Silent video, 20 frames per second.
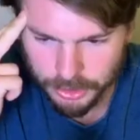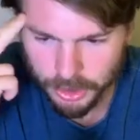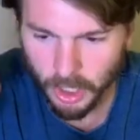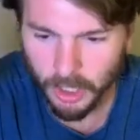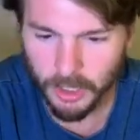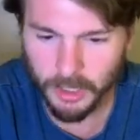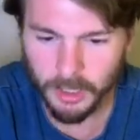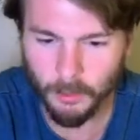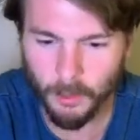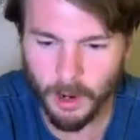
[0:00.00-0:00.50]

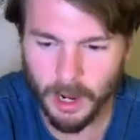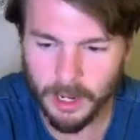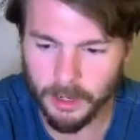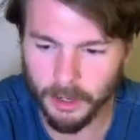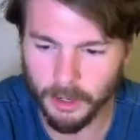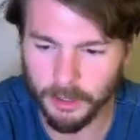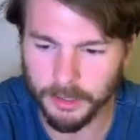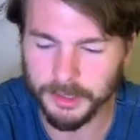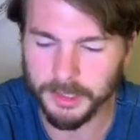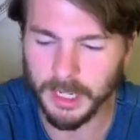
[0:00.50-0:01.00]
Charlie
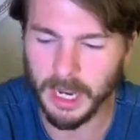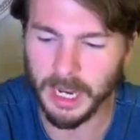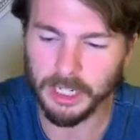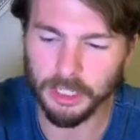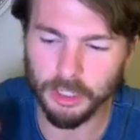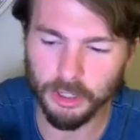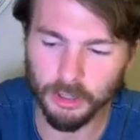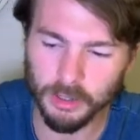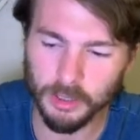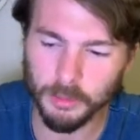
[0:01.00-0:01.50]
Whitehurst. I
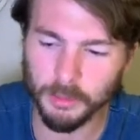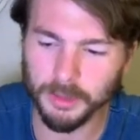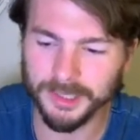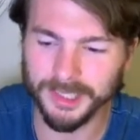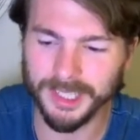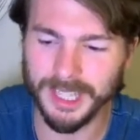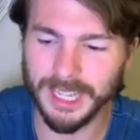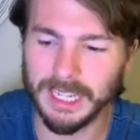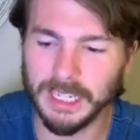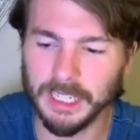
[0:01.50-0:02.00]
knew it
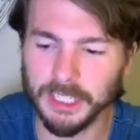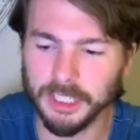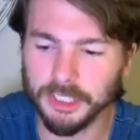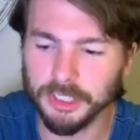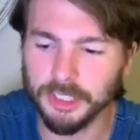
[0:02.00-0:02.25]
was like